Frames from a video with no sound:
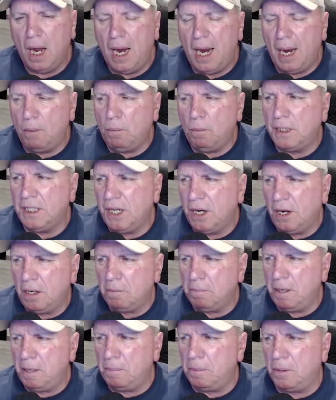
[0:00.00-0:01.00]
And what
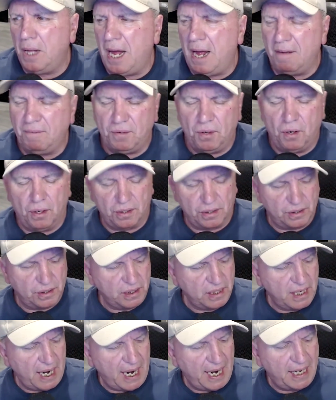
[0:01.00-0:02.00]
young people have to
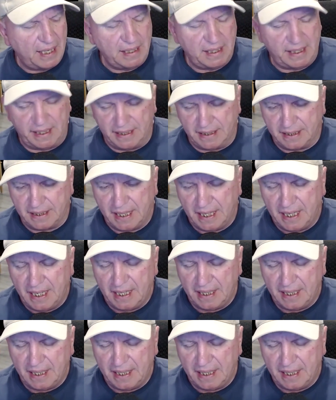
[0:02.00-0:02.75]
understand is